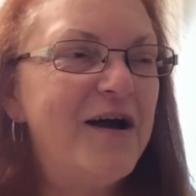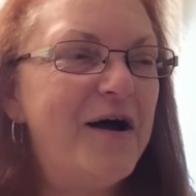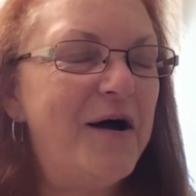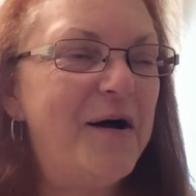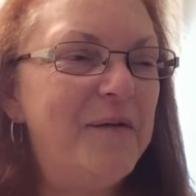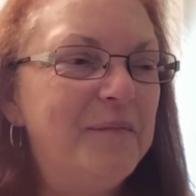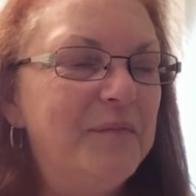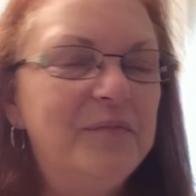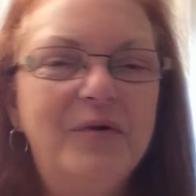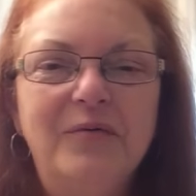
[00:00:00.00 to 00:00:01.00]

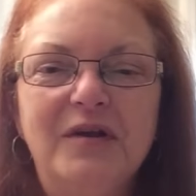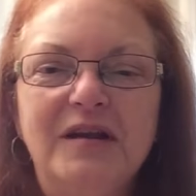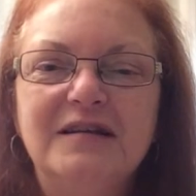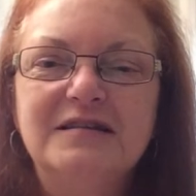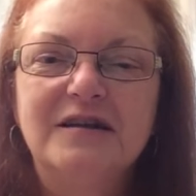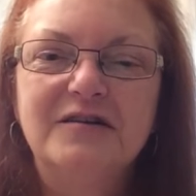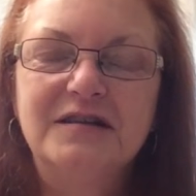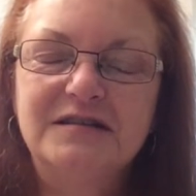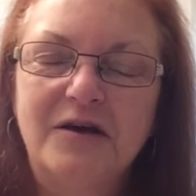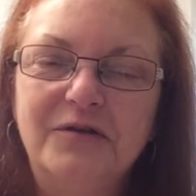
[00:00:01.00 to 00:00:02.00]
but we need to start in
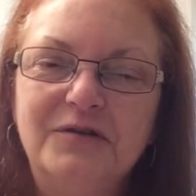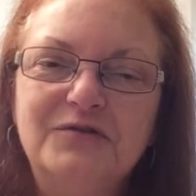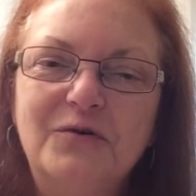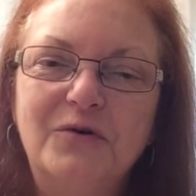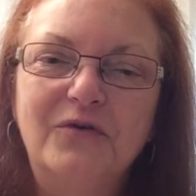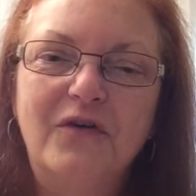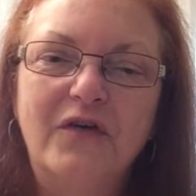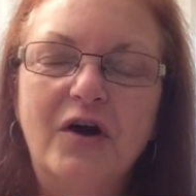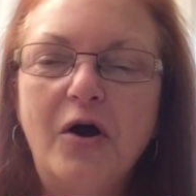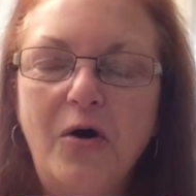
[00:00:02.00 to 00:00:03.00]
the southeast corner of
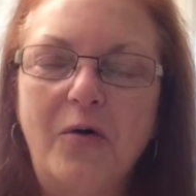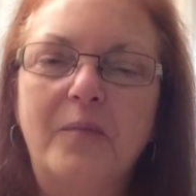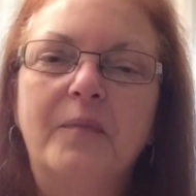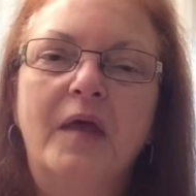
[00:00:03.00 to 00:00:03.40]
our home.